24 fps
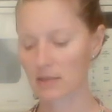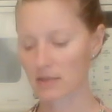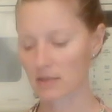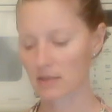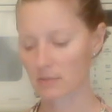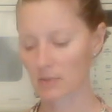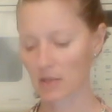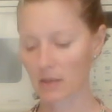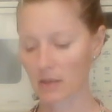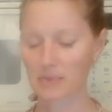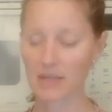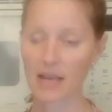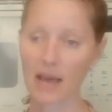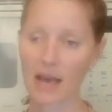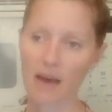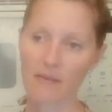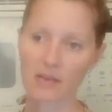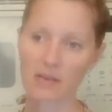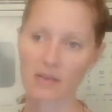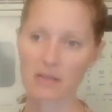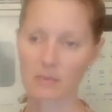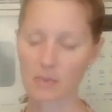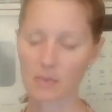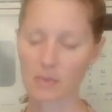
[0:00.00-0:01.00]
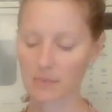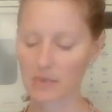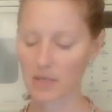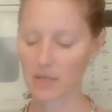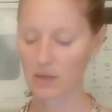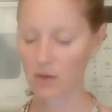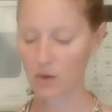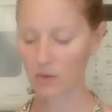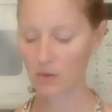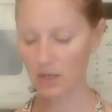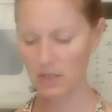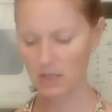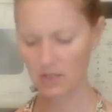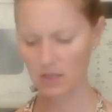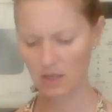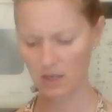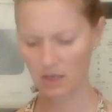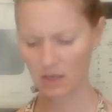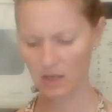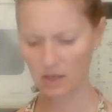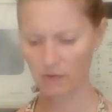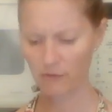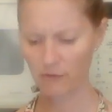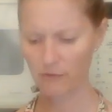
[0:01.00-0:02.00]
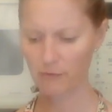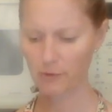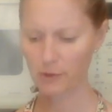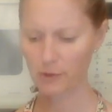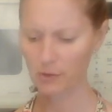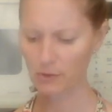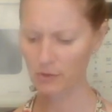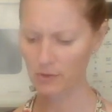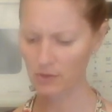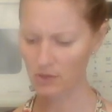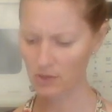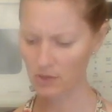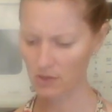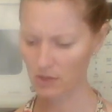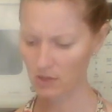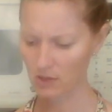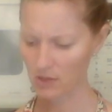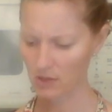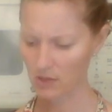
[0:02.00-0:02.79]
Sometimes I have it, sometimes I don't. It's a fruit.